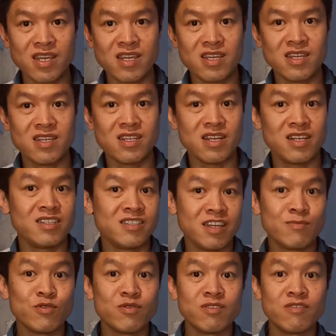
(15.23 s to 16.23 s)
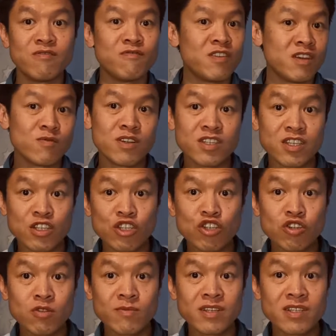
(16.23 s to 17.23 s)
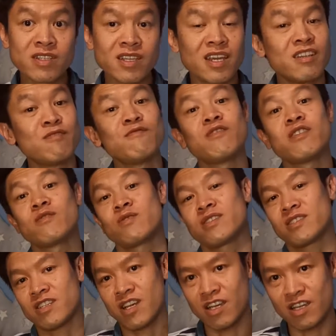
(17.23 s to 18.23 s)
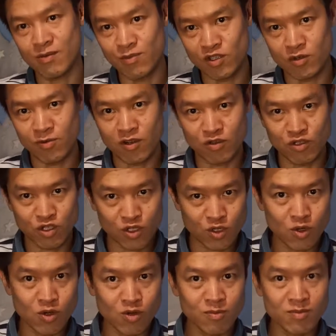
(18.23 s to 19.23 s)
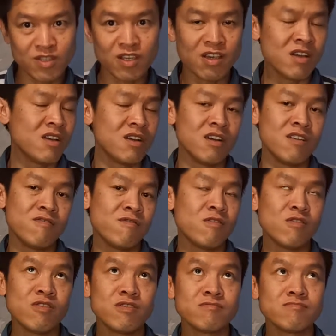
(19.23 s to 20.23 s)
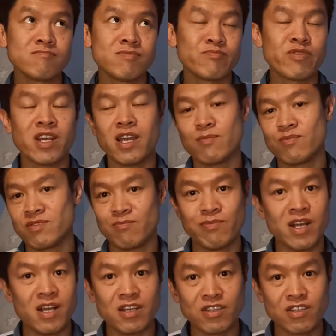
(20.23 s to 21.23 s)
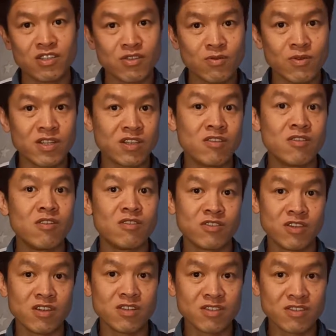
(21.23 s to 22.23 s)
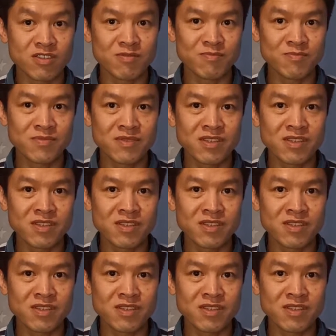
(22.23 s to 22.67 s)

and I dabble in various instruments and in various types of ensembles for perhaps the past 20 odd years.